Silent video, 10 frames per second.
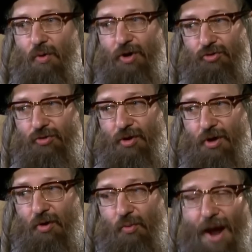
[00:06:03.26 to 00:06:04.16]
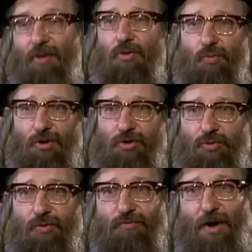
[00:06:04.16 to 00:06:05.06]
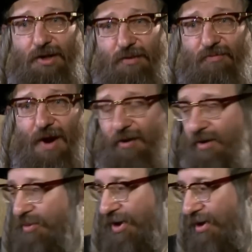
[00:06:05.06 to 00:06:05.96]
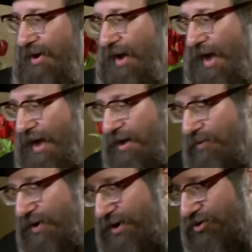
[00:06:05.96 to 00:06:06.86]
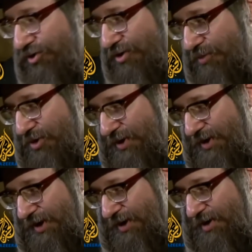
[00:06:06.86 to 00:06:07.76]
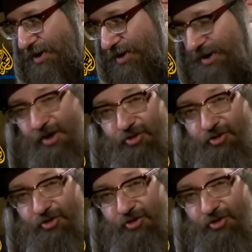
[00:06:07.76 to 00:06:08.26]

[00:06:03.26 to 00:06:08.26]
are around the world, you will find invariably any religious community that is